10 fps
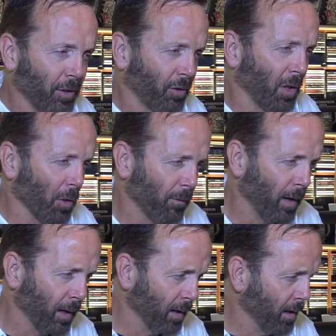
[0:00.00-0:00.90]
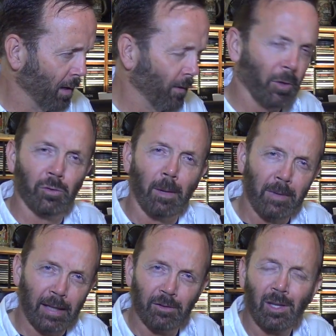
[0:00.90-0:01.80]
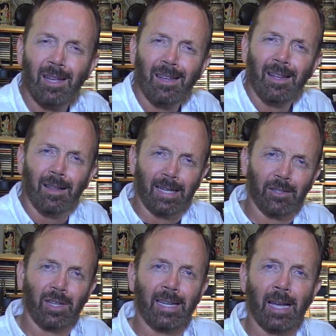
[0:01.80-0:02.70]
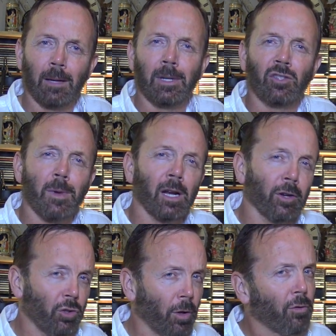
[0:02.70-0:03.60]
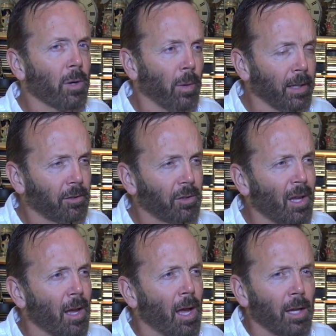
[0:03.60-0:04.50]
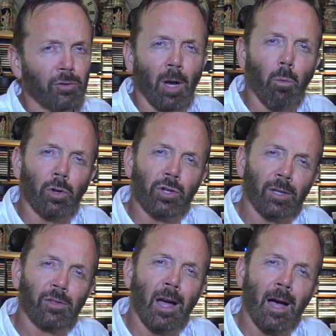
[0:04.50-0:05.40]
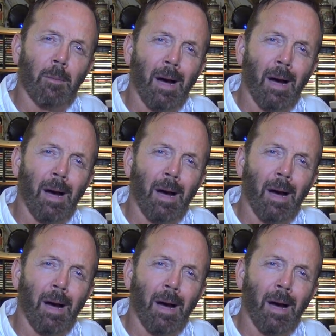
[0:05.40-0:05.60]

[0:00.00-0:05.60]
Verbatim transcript: just clarify on those updates. Like I said, he had updates about every two to three weeks. Some were just uh,